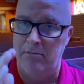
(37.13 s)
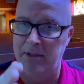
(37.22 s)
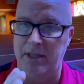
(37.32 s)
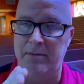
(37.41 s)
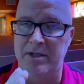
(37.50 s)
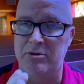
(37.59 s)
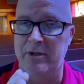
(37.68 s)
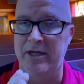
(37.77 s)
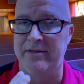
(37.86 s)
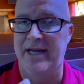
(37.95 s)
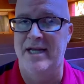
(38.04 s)
But in
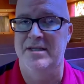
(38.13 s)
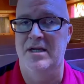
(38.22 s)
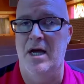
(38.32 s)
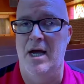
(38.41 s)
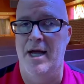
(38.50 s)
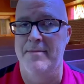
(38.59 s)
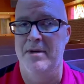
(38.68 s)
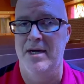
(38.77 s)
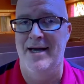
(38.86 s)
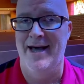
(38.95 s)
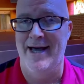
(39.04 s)
between that
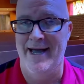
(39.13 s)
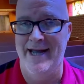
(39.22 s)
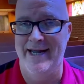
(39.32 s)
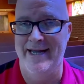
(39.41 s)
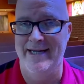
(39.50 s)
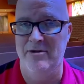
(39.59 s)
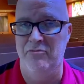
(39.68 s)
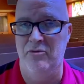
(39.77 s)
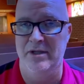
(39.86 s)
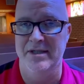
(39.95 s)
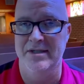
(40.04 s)
time, I
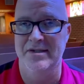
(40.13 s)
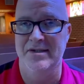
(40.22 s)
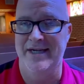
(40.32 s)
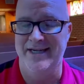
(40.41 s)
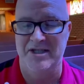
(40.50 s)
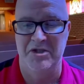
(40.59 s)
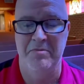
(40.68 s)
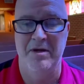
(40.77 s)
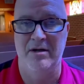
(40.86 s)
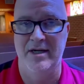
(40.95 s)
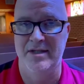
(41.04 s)
was
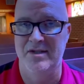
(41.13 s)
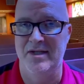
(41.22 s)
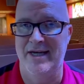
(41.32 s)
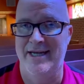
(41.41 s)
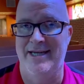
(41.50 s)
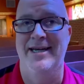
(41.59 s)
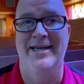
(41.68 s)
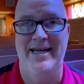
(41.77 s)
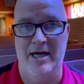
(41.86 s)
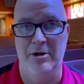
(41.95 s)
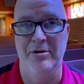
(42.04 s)
experiencing
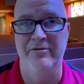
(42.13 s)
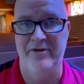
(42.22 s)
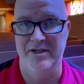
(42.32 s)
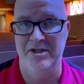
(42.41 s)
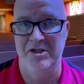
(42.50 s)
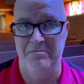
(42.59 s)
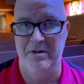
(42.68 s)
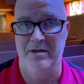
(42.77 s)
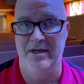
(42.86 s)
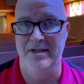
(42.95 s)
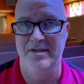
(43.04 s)
counterfeit
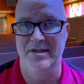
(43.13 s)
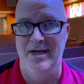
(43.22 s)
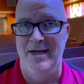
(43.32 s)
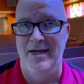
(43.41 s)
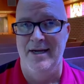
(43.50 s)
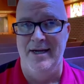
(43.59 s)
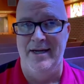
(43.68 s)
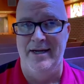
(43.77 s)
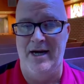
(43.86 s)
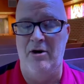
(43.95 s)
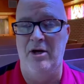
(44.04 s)
spirits.
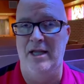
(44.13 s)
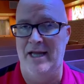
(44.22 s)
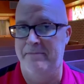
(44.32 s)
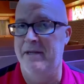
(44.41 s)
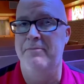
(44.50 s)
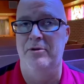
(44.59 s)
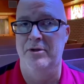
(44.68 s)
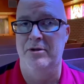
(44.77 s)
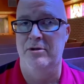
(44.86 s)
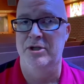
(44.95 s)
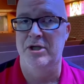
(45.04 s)
Now, a lot of people in the
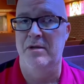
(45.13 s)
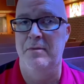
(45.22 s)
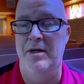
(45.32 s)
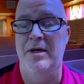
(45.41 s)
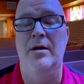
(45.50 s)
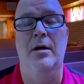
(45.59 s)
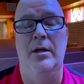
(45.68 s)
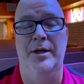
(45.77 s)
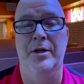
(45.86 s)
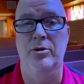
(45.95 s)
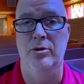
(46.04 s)
Christian community call
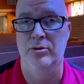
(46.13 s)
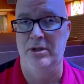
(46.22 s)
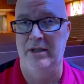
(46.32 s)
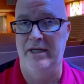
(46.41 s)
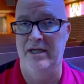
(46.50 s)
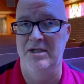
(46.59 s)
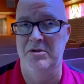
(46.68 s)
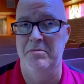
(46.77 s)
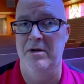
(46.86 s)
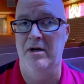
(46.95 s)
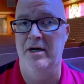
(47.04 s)
it a Kundalini
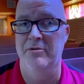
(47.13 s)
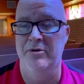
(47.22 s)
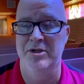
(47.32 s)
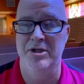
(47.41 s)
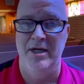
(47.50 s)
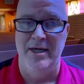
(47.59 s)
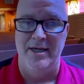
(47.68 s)
spirit, which